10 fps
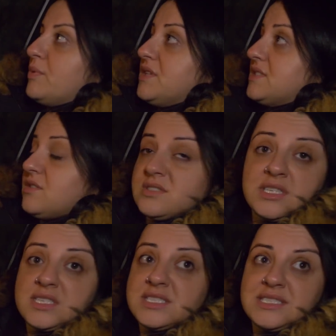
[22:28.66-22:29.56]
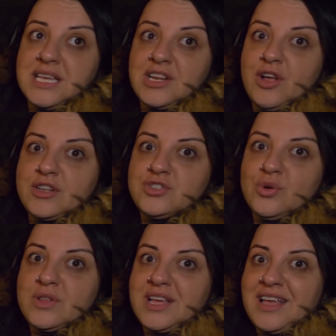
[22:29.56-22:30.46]
please, seriously, this is like not a
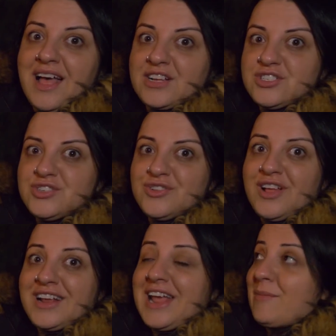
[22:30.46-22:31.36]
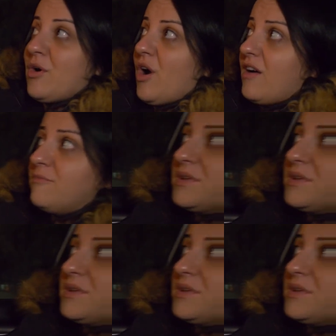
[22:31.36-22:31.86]
joke. Like, actually turn that camera off